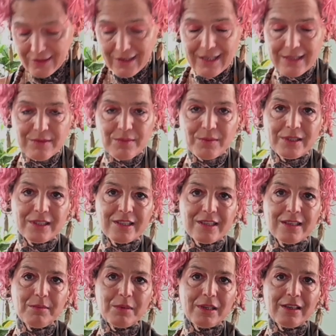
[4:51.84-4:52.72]
has one
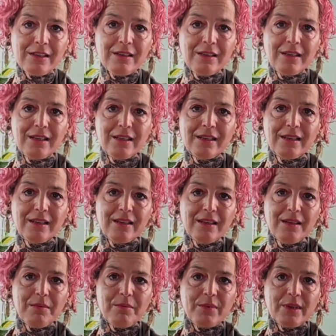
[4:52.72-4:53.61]
similar,
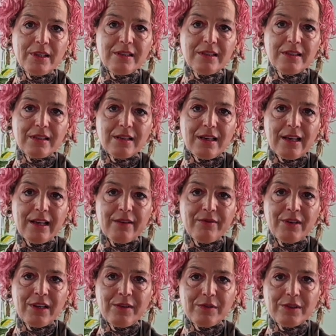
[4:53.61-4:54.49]
but I
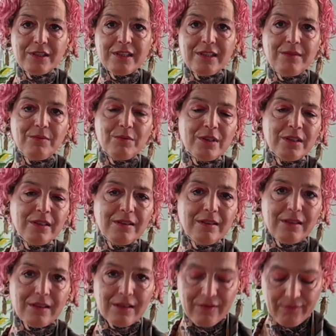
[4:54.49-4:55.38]
have never seen one
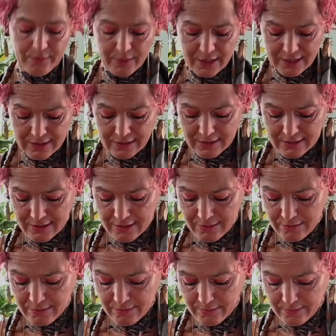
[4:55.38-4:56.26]
of beads
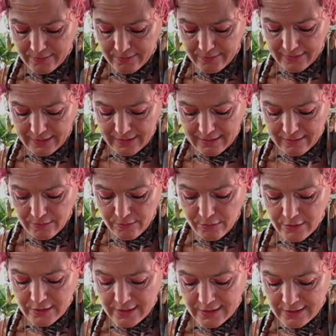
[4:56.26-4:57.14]
so
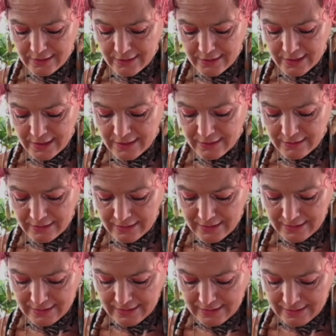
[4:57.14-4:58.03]
wooden looking.
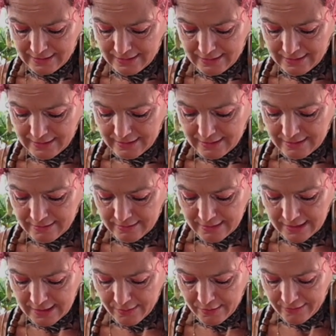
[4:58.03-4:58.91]

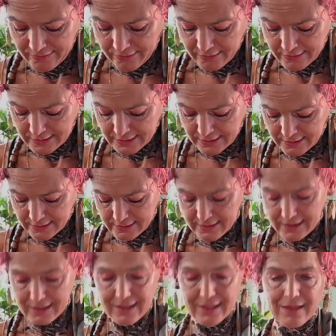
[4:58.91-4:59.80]
However, it's
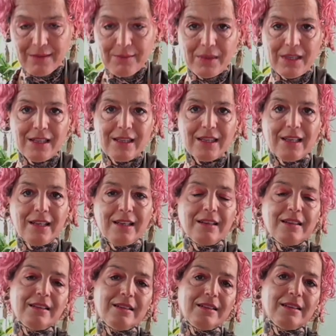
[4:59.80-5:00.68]
something that
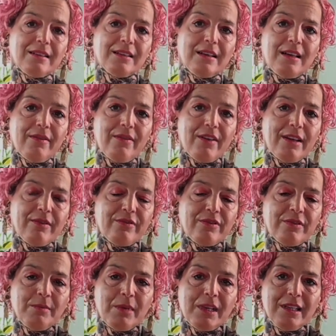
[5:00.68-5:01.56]
I've had
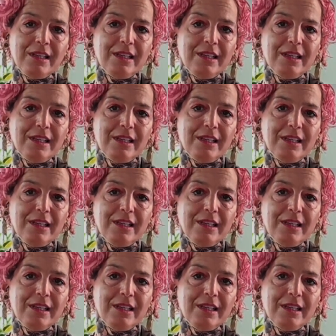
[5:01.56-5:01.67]
for many